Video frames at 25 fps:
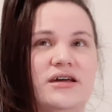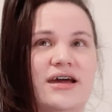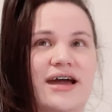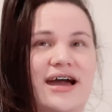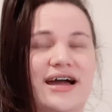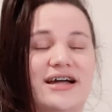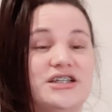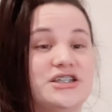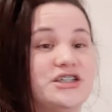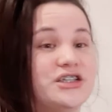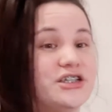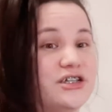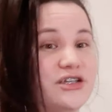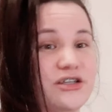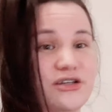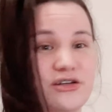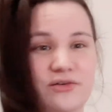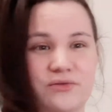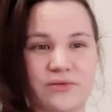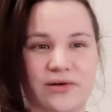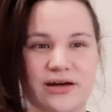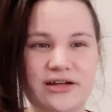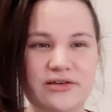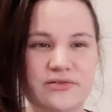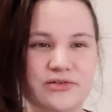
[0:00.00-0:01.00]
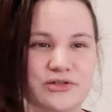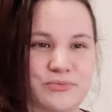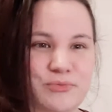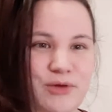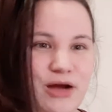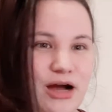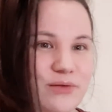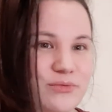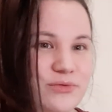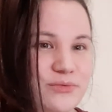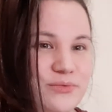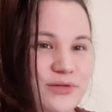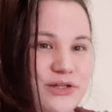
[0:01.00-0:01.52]
actually, you know what? It was
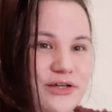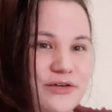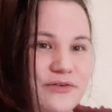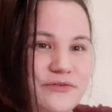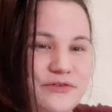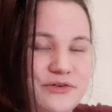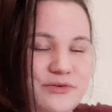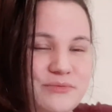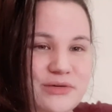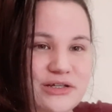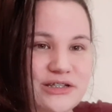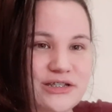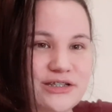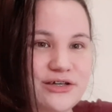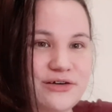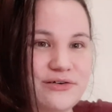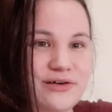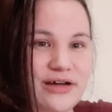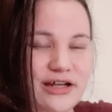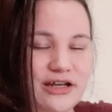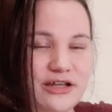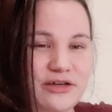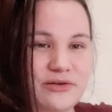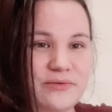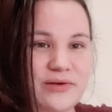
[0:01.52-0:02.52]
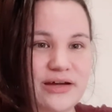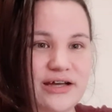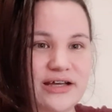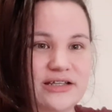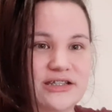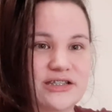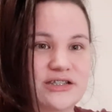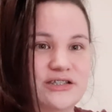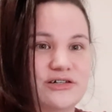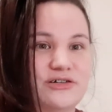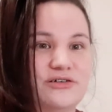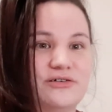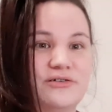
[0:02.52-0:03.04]
probably a few months ago anyway.
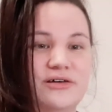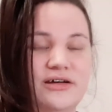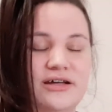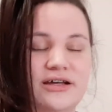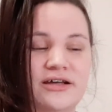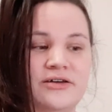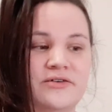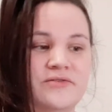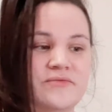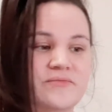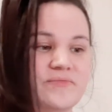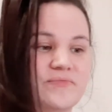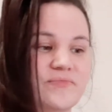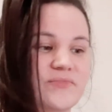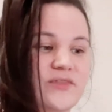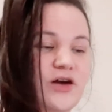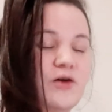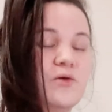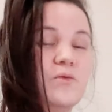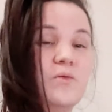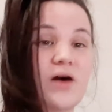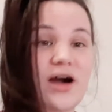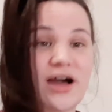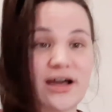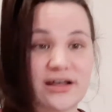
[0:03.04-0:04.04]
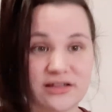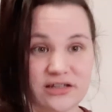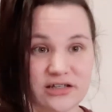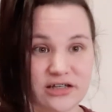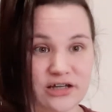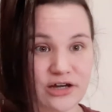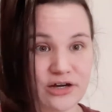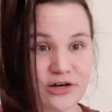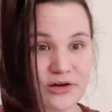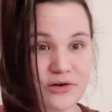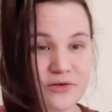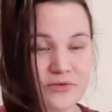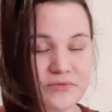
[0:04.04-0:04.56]
So a while
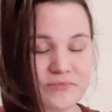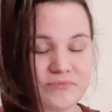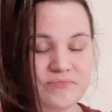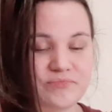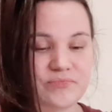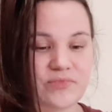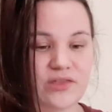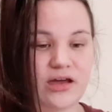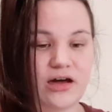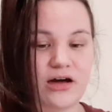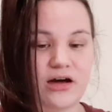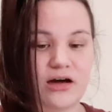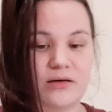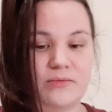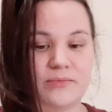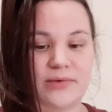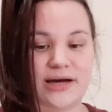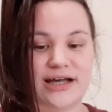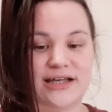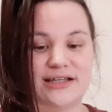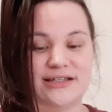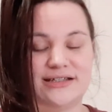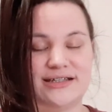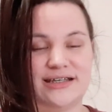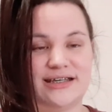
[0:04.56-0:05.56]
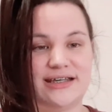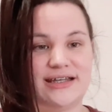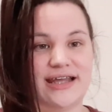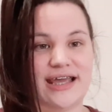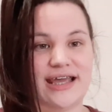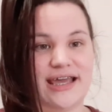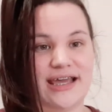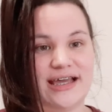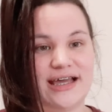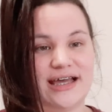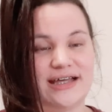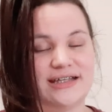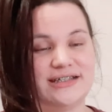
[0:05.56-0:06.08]
ago, I did
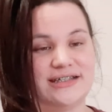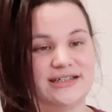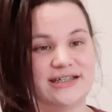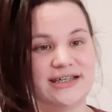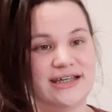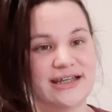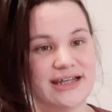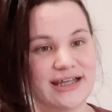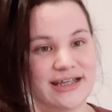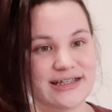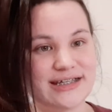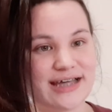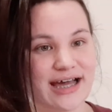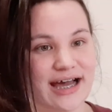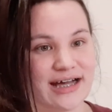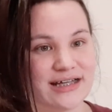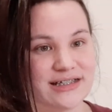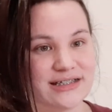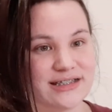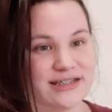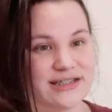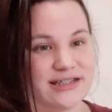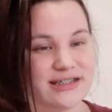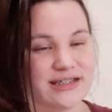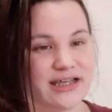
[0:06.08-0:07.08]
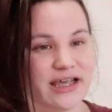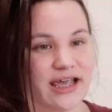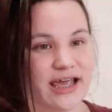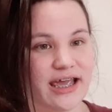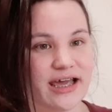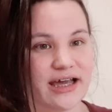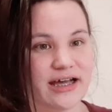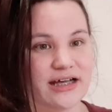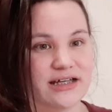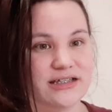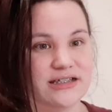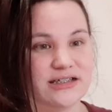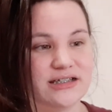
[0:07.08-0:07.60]
a DNA test
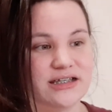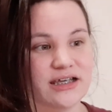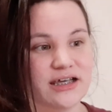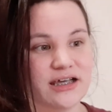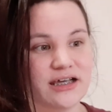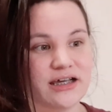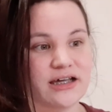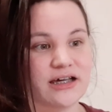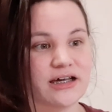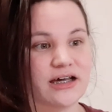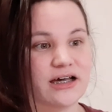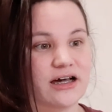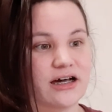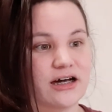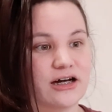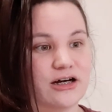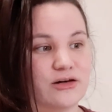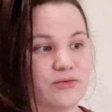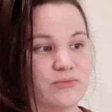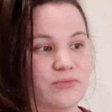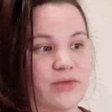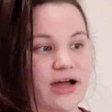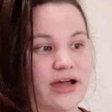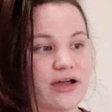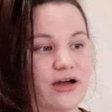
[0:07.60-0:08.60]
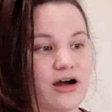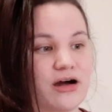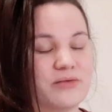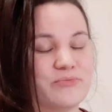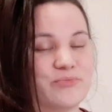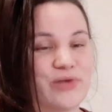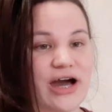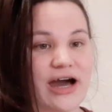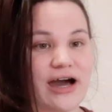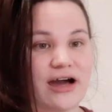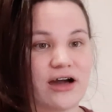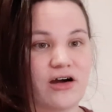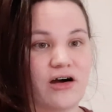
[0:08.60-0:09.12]
and I got
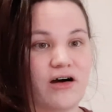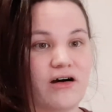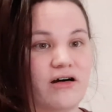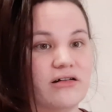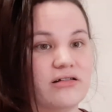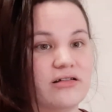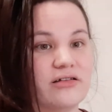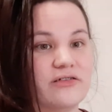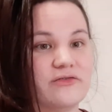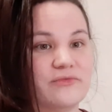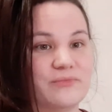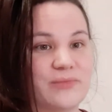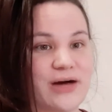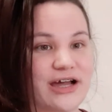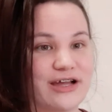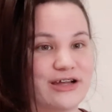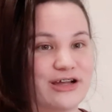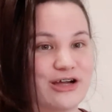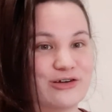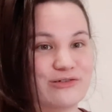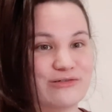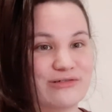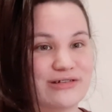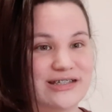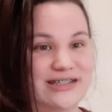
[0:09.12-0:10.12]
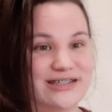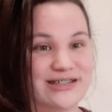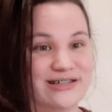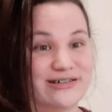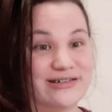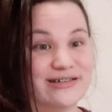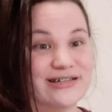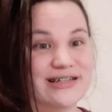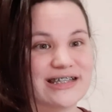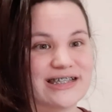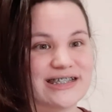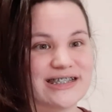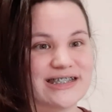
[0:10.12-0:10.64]
back all of my
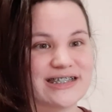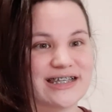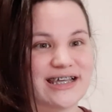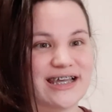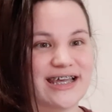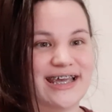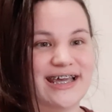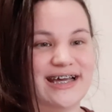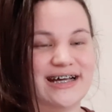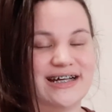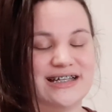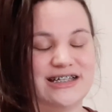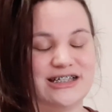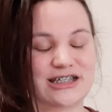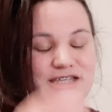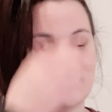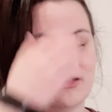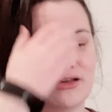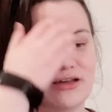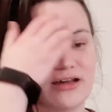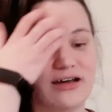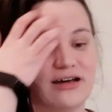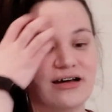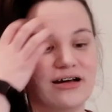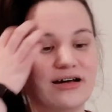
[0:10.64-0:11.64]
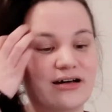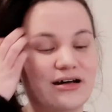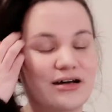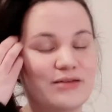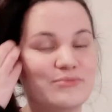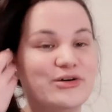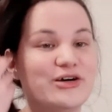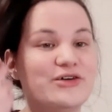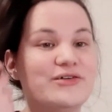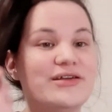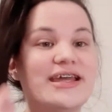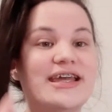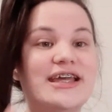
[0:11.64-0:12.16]
results, and
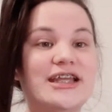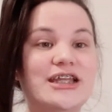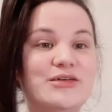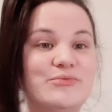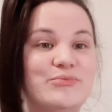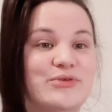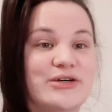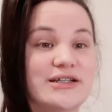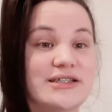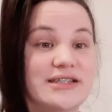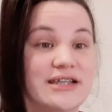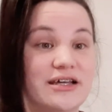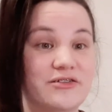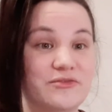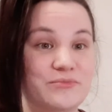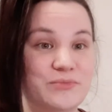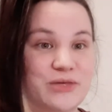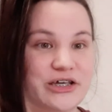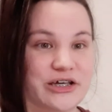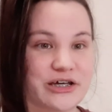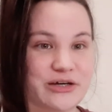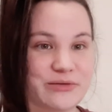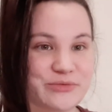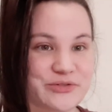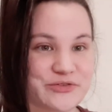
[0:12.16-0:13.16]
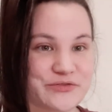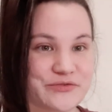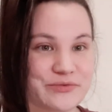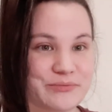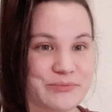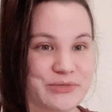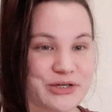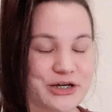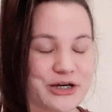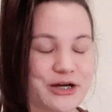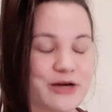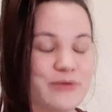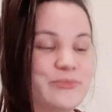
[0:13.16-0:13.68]
about 80% of me comes from
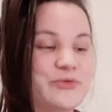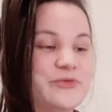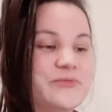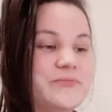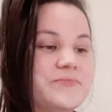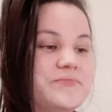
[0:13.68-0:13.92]
Europe.